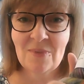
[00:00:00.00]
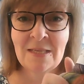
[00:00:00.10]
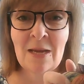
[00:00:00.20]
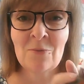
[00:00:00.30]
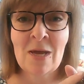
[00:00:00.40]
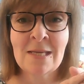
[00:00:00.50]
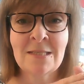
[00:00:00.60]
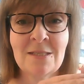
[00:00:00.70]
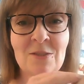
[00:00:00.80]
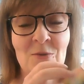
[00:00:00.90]
now as
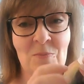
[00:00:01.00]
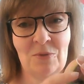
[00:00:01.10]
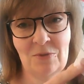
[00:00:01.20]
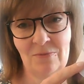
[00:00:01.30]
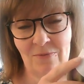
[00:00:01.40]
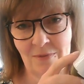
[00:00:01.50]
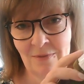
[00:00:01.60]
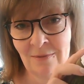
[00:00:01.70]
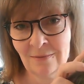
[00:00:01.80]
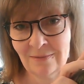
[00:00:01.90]
it's so
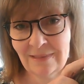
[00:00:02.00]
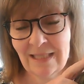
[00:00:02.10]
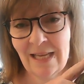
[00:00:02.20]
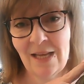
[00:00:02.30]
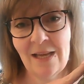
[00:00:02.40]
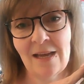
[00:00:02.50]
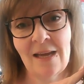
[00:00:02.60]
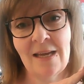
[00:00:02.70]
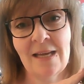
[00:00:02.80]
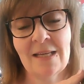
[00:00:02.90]
beautiful
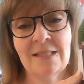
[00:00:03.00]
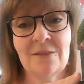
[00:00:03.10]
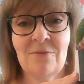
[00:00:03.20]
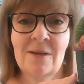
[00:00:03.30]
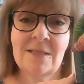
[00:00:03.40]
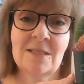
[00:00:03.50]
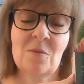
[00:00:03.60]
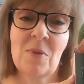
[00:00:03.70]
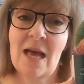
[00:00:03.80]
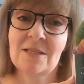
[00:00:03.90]
I had to find
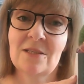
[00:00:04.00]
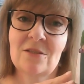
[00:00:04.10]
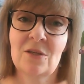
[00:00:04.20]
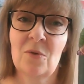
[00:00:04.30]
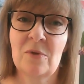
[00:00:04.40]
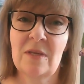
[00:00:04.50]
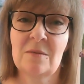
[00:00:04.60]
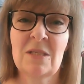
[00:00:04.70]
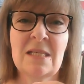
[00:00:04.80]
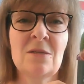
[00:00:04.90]
a pattern to go with it
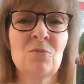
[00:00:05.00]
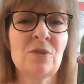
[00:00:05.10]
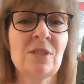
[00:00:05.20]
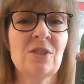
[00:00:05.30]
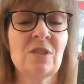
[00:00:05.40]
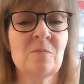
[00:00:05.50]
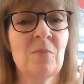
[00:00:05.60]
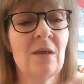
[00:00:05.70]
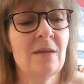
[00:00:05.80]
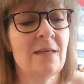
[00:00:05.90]
because I didn't want to just
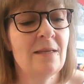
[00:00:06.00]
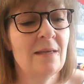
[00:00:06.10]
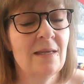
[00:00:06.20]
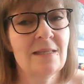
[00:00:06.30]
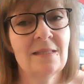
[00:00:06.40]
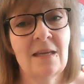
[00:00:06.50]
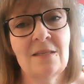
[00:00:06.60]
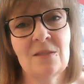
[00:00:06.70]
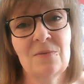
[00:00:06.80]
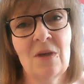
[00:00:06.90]
buy
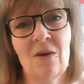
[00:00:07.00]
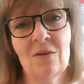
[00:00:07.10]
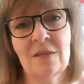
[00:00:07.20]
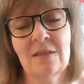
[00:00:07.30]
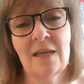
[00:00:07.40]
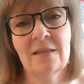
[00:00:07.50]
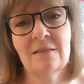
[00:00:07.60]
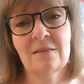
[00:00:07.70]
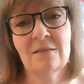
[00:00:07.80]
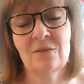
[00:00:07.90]
skeins of yarn and
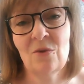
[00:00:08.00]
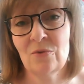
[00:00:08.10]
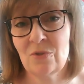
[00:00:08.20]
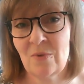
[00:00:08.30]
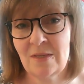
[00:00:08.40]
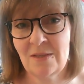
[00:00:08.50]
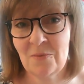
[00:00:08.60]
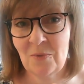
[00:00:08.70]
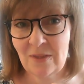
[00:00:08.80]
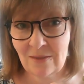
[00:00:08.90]
then not do anything
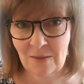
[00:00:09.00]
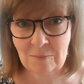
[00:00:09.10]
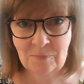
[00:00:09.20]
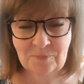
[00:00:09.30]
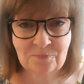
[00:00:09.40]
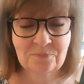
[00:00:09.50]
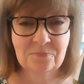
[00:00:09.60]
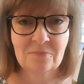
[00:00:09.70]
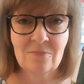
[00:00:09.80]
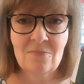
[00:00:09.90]
with them
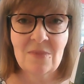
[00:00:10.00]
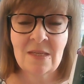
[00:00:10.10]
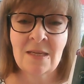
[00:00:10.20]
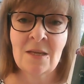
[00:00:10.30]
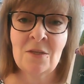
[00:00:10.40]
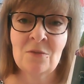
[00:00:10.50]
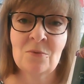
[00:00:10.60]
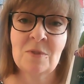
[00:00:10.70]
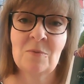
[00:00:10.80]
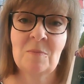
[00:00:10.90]
and I
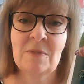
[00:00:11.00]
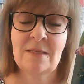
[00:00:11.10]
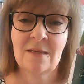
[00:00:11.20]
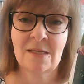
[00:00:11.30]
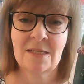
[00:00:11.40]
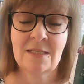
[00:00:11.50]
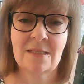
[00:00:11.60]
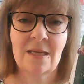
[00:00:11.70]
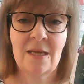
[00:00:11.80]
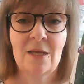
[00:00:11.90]
thought it would be nice
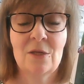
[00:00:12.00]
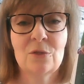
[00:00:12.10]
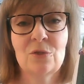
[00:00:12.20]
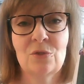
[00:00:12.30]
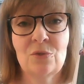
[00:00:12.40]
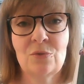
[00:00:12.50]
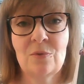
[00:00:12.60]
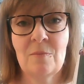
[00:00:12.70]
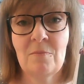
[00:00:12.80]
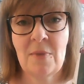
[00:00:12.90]
to
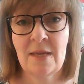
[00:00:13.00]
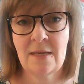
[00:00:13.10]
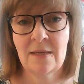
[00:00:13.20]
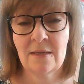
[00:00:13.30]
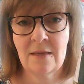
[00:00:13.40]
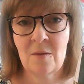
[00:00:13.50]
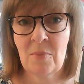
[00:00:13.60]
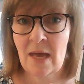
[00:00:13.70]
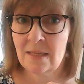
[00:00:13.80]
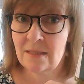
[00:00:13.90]
make
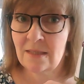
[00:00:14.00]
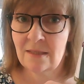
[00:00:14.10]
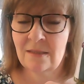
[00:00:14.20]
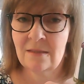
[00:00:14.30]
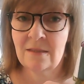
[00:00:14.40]
pattern